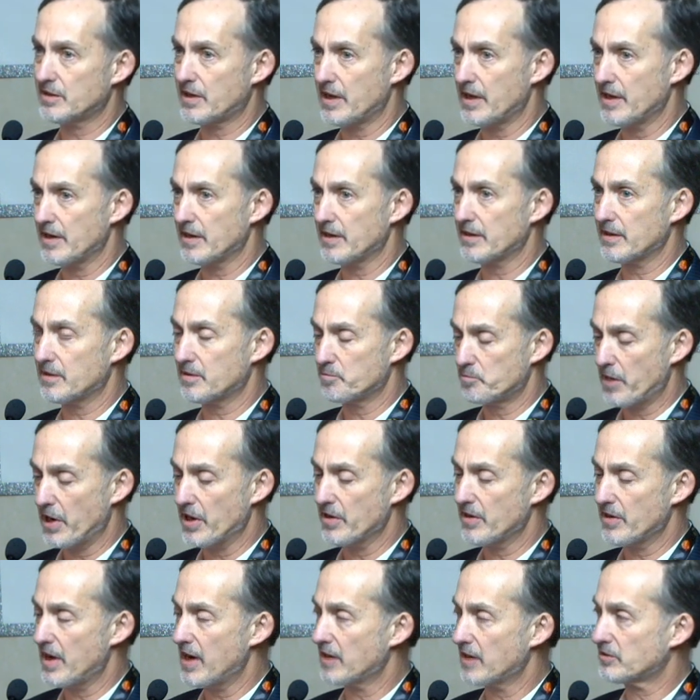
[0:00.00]
Can
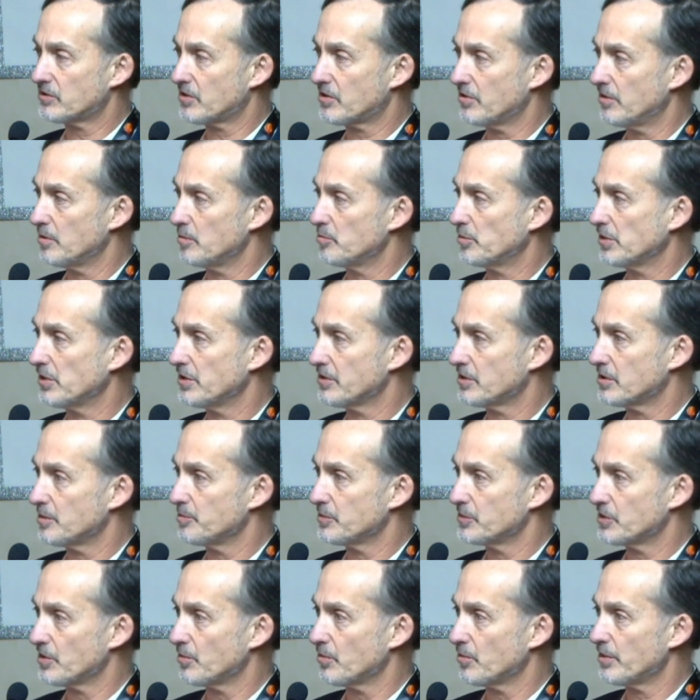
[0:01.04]
paradoxical
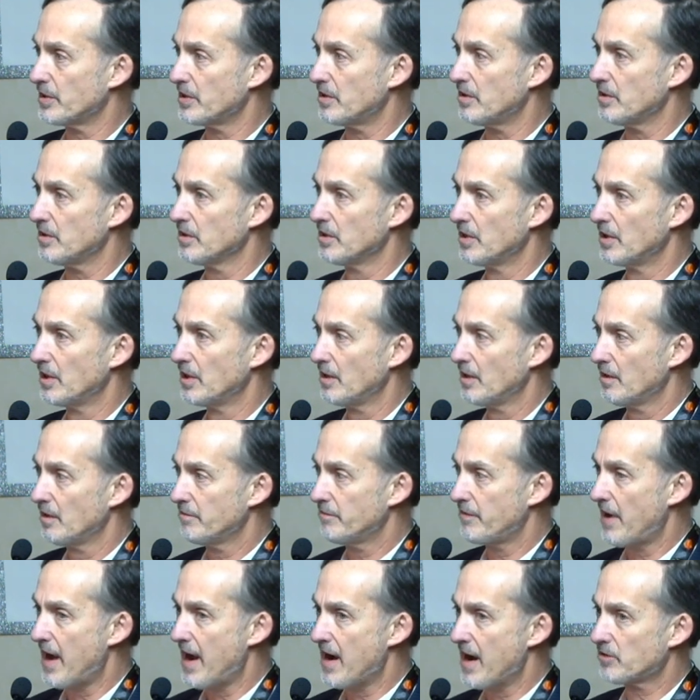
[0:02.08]
embolisms a real
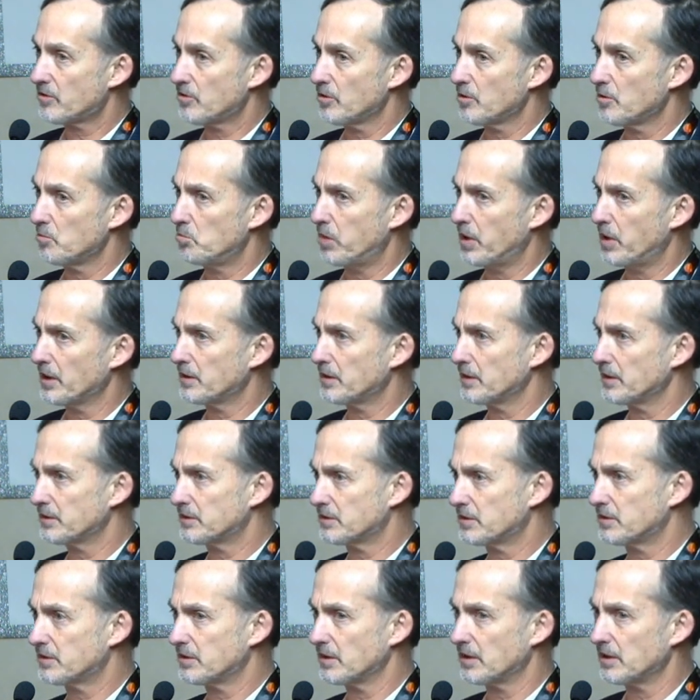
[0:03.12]
factor, but
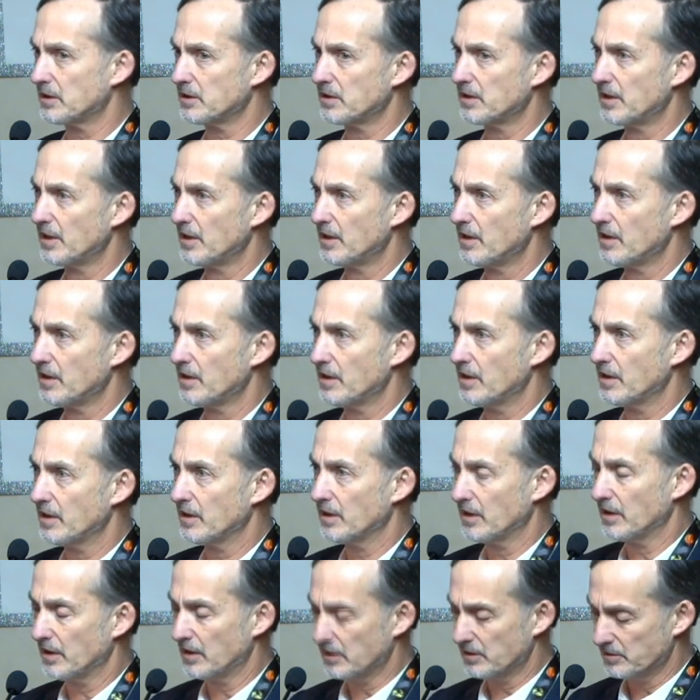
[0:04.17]
it's
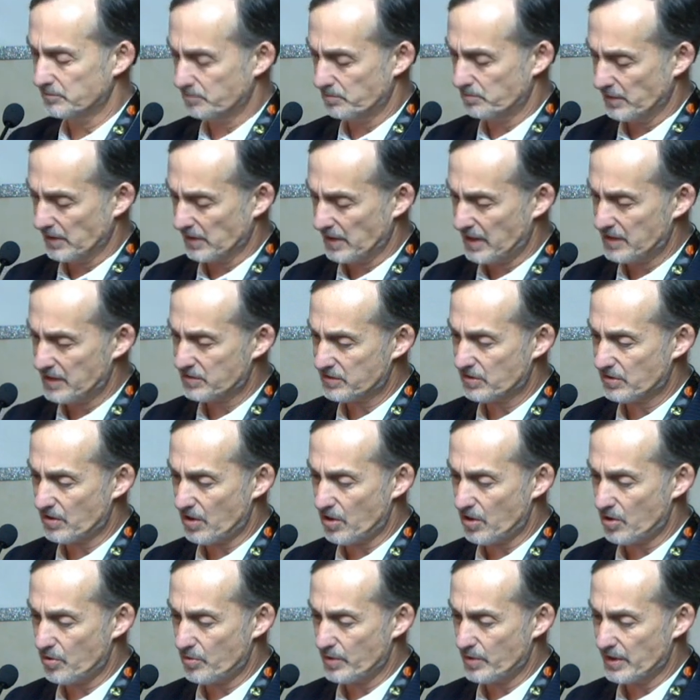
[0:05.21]
less
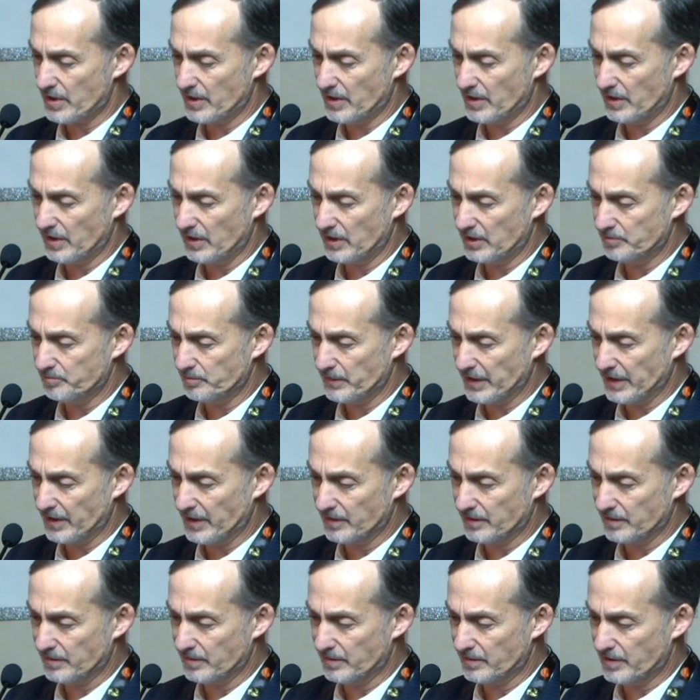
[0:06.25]
so
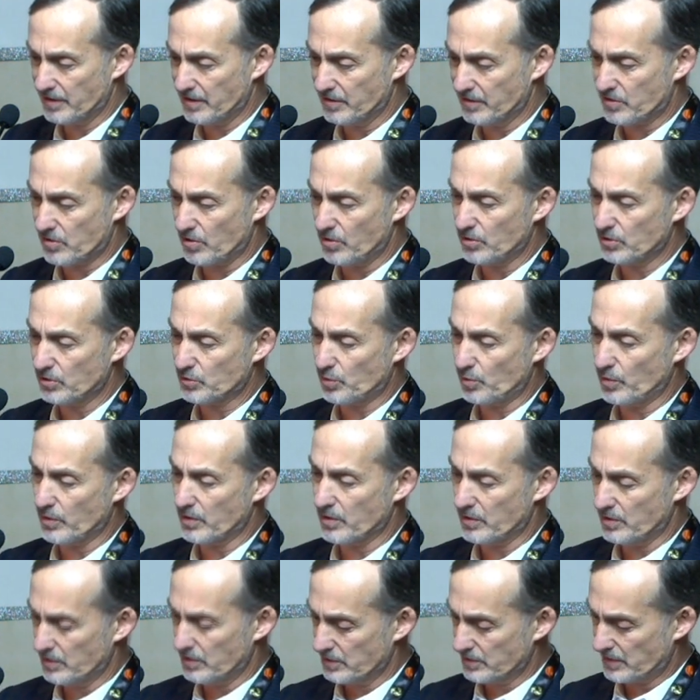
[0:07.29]
in the adult
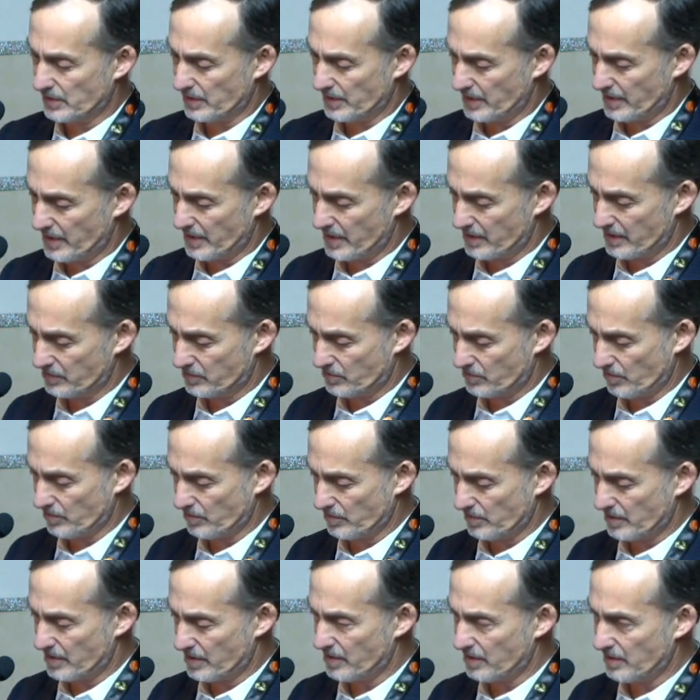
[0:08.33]
world, and
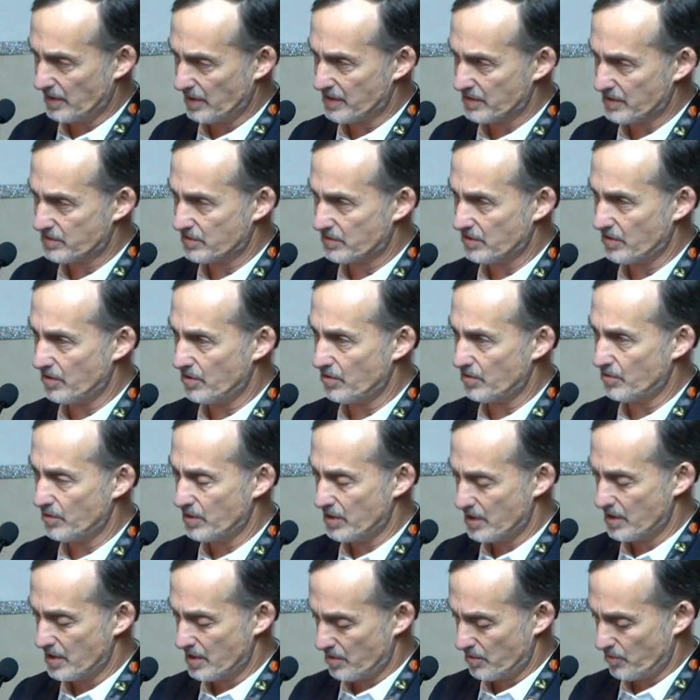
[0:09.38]
certainly less so
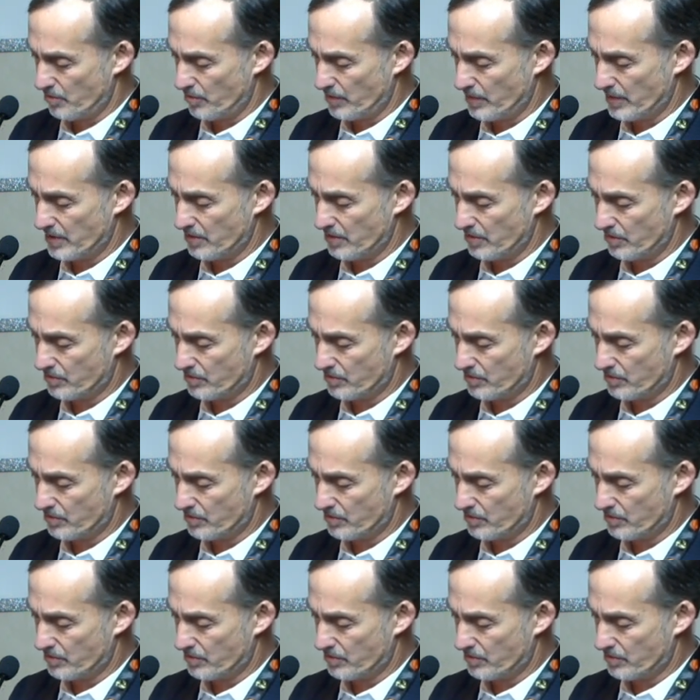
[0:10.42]
when you